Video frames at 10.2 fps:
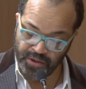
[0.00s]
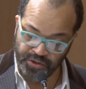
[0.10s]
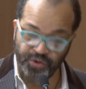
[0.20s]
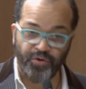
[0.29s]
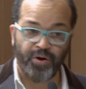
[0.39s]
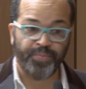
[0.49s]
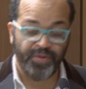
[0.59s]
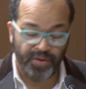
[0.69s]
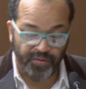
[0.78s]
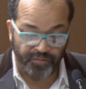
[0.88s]
Europe
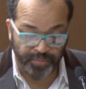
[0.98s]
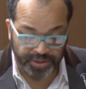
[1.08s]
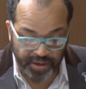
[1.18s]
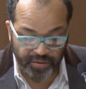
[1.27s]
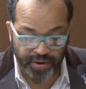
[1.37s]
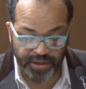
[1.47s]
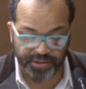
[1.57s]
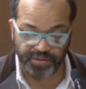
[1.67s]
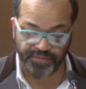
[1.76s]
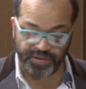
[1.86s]
from
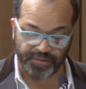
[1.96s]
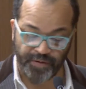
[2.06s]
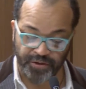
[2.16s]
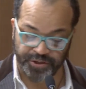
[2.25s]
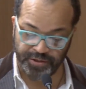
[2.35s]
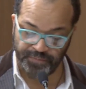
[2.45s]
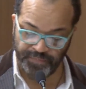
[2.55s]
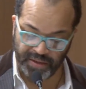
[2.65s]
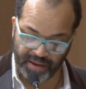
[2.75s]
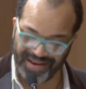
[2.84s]
generations of dysfunction
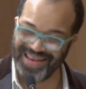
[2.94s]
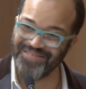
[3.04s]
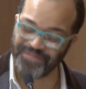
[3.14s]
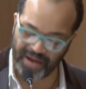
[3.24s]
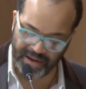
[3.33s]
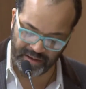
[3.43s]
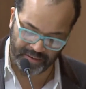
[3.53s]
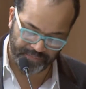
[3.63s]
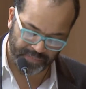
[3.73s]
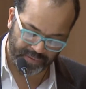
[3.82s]
and
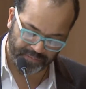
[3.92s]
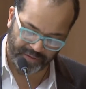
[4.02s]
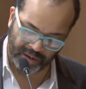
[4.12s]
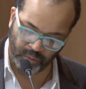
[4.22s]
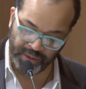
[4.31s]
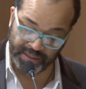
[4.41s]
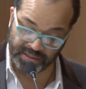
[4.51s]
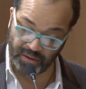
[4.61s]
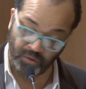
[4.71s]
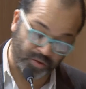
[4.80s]
infighting following
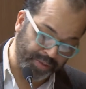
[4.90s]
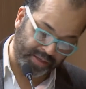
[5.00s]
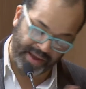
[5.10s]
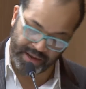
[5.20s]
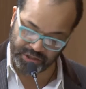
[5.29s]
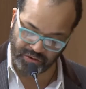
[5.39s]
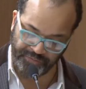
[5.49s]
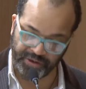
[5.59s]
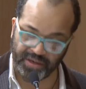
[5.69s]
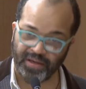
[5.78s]
its ultimate
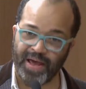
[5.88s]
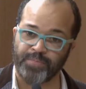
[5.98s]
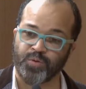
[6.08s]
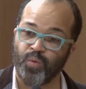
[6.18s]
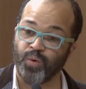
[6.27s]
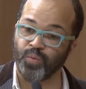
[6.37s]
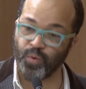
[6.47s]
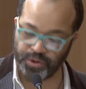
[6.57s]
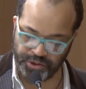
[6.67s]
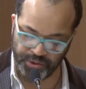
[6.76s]
catastrophic collapse, World
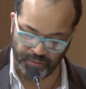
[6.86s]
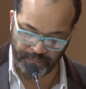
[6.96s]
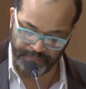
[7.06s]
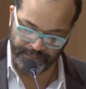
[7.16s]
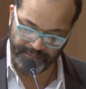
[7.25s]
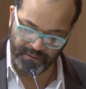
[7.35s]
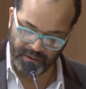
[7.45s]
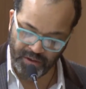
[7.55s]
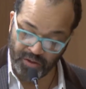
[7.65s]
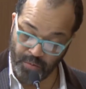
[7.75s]
War II.
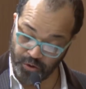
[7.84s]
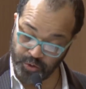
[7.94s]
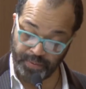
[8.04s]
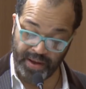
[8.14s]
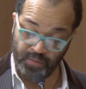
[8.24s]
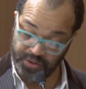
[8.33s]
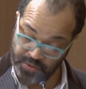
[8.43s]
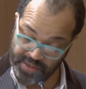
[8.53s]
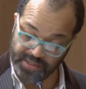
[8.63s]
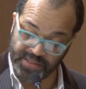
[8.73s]
The Marshall Plan was
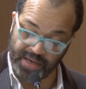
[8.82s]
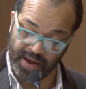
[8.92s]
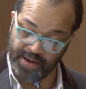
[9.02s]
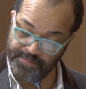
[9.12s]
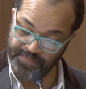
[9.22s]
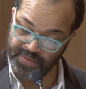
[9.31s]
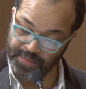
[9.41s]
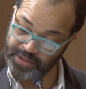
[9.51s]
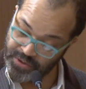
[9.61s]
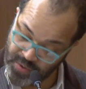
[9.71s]
U.S.-designed,
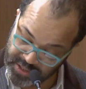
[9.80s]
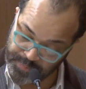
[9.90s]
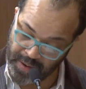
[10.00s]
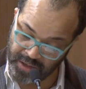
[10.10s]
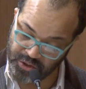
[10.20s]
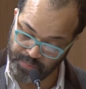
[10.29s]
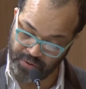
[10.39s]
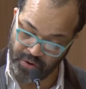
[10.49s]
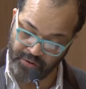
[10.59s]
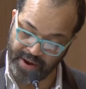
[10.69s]
but U.S.-sponsored
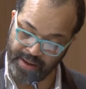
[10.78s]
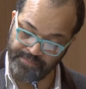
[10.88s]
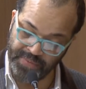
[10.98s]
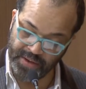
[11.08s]
program